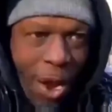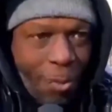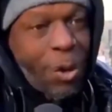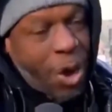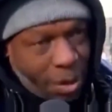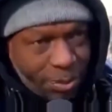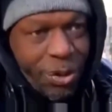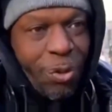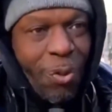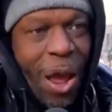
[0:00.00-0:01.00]
I would come
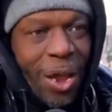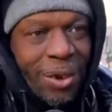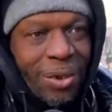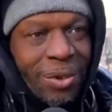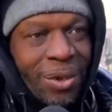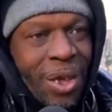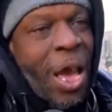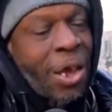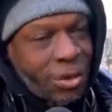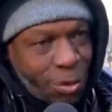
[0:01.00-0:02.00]
to the rally
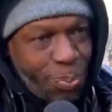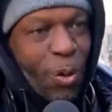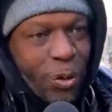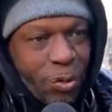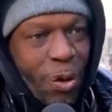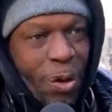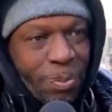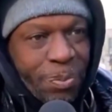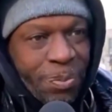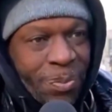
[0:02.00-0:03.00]
and support Trump,
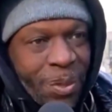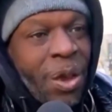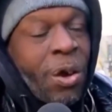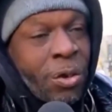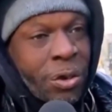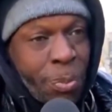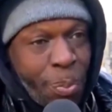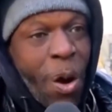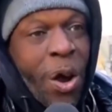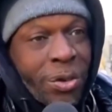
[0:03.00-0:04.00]
because the
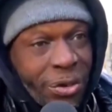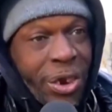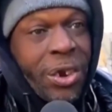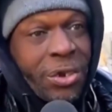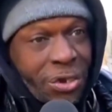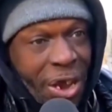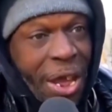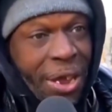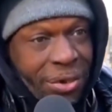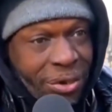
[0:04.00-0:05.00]
Bronx need a
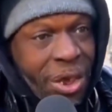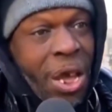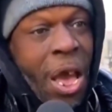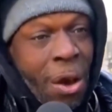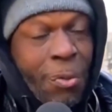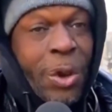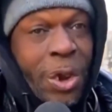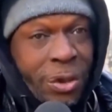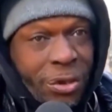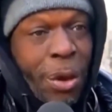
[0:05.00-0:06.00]
change, and we
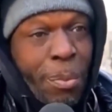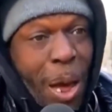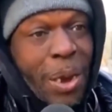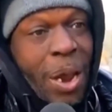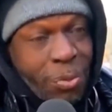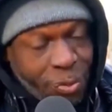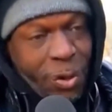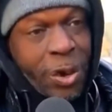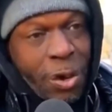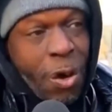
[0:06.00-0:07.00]
need somebody that's
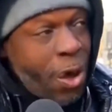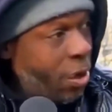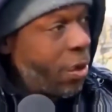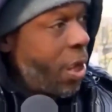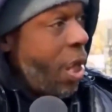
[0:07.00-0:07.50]
really going to